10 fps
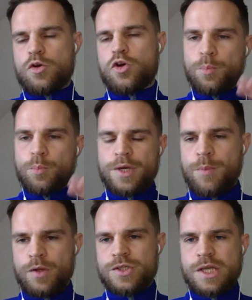Company
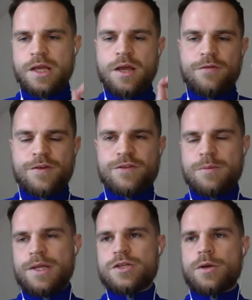policy,
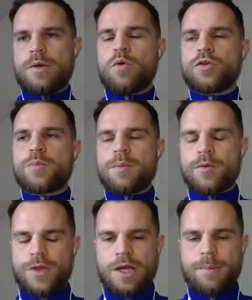15 minutes only. What do
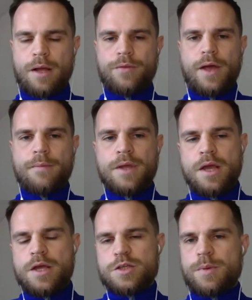people think about that?
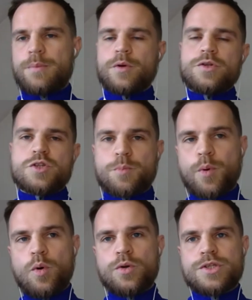So people can
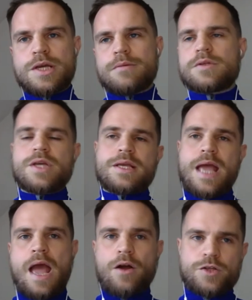support it, say,
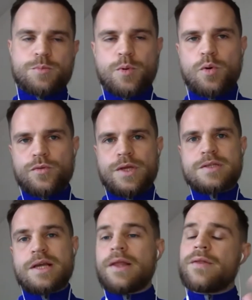yeah, I support
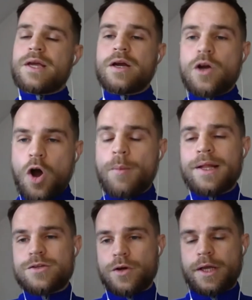this, and then they can
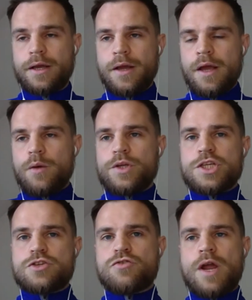comment on it, which
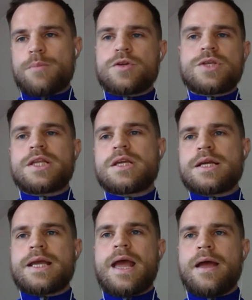is great, because then you
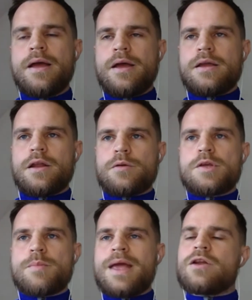can get,
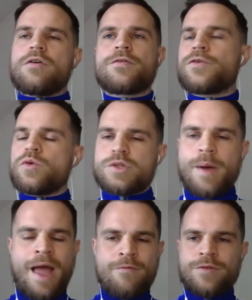you may not have thought
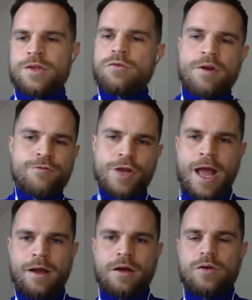about everything or every
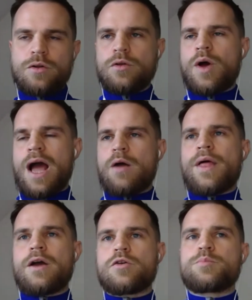angle or how
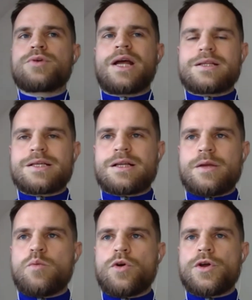that could
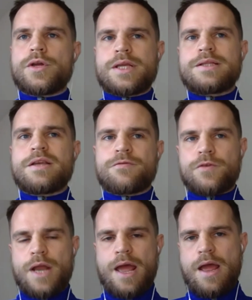practically work in
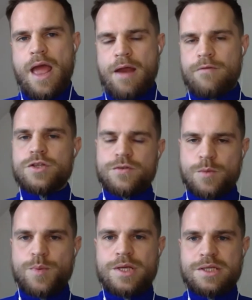different areas of
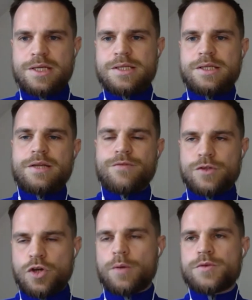the business and
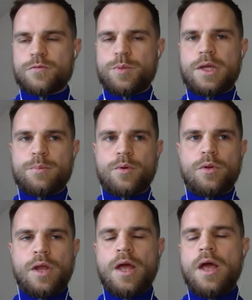different types of
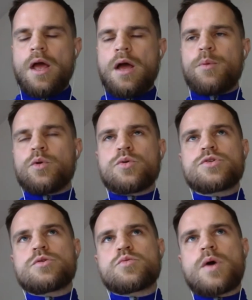people. But
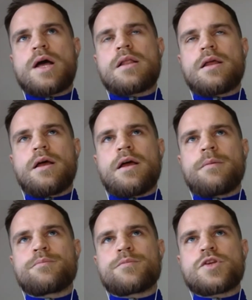also as well,
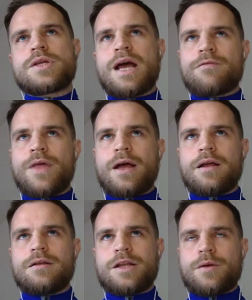you can have
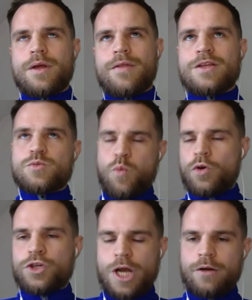that, that's
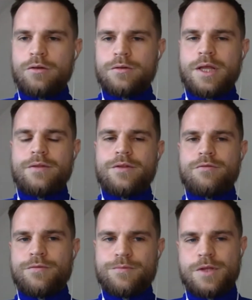one channel. Then
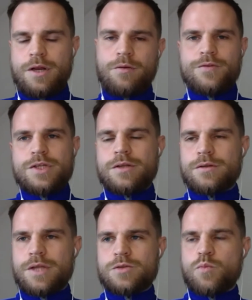obviously
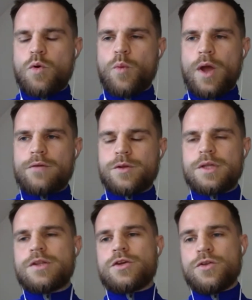that's one way of
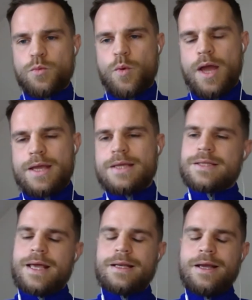doing it. The other way is
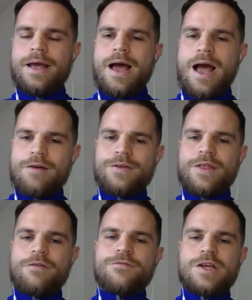then having
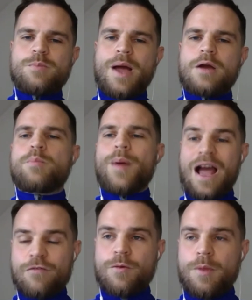that feedback
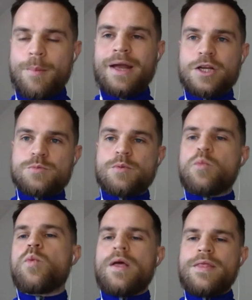back from the
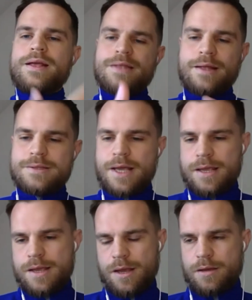management when they then
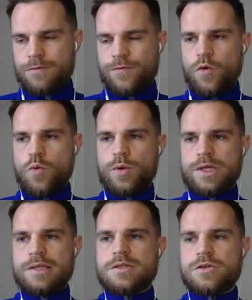take it forward
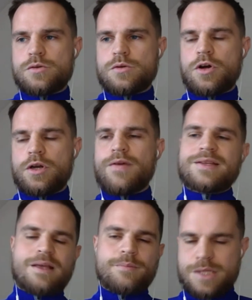into kind of
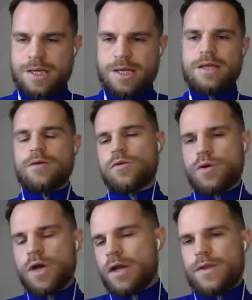SMT
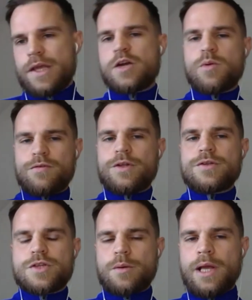or the
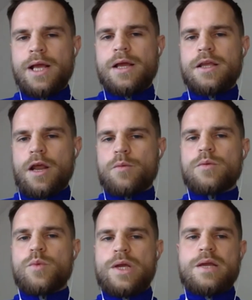equivalent. So,
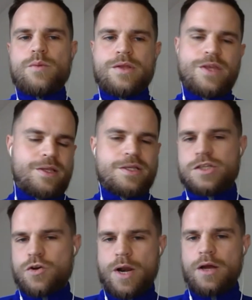we think this
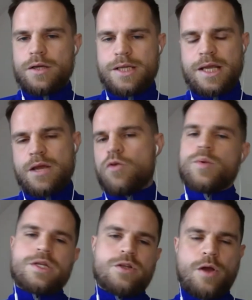is a great idea, or
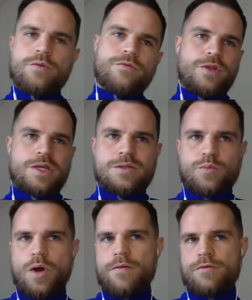we don't for this
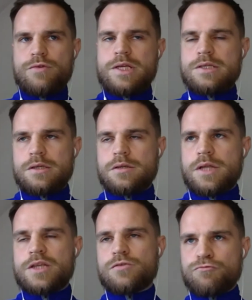whatever reason.
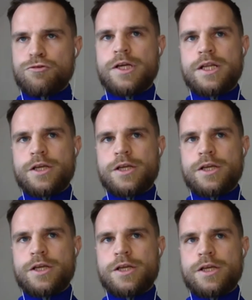That's a really good way.